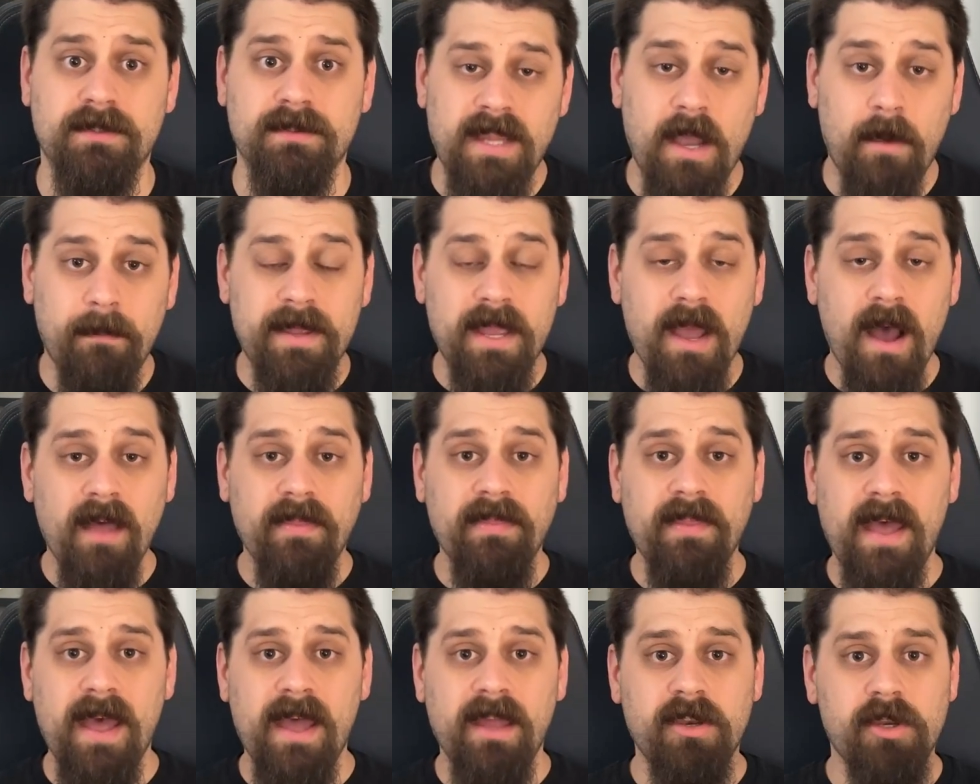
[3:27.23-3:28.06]
Now, beyond
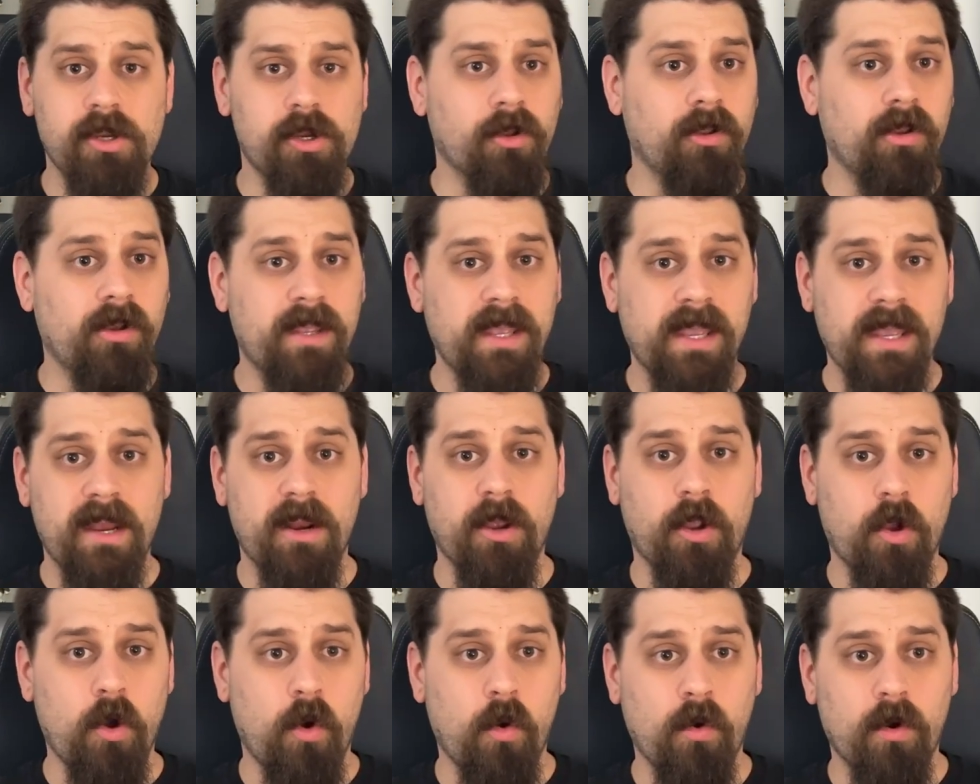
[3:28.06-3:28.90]
that, you're looking at a
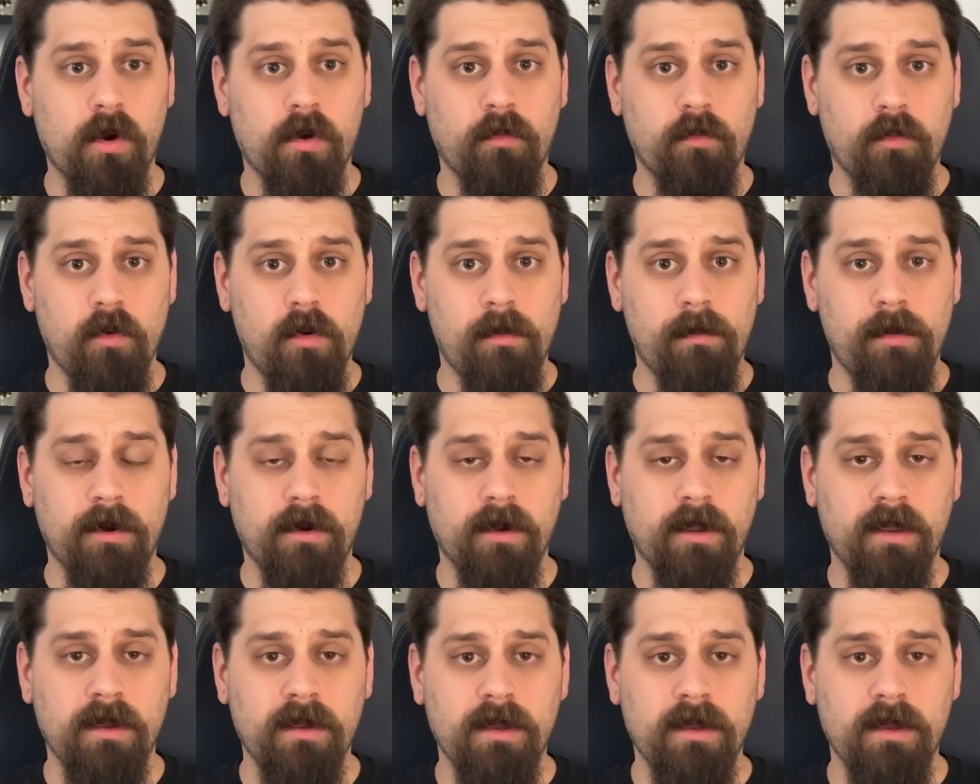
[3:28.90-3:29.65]
core rulebook.